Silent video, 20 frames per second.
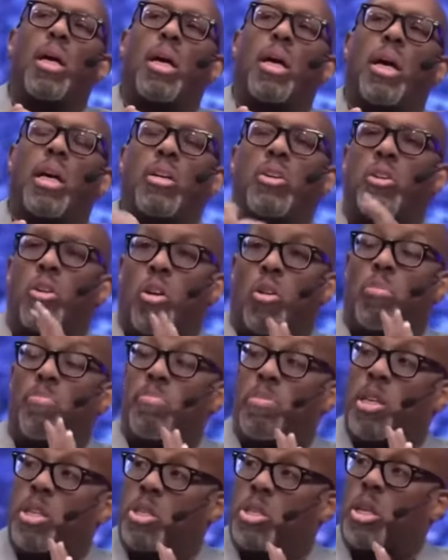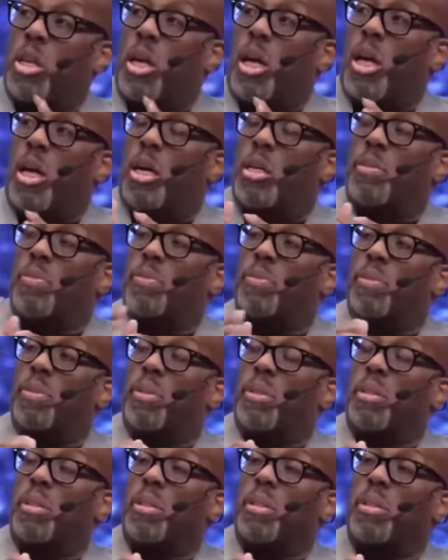and you're going to miss God.
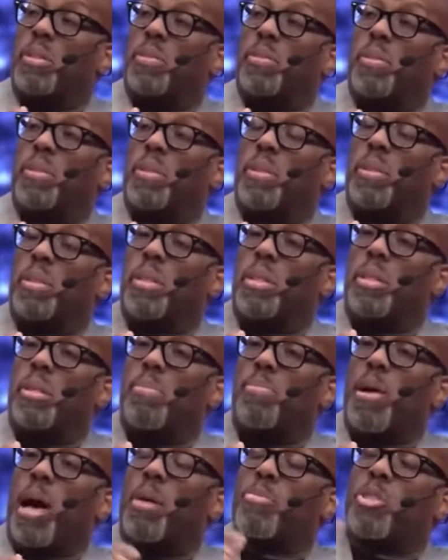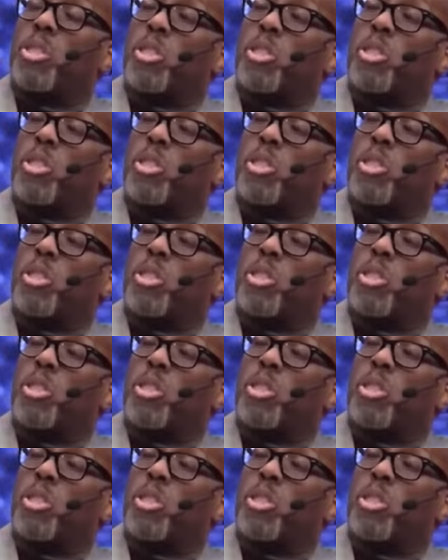The Bible says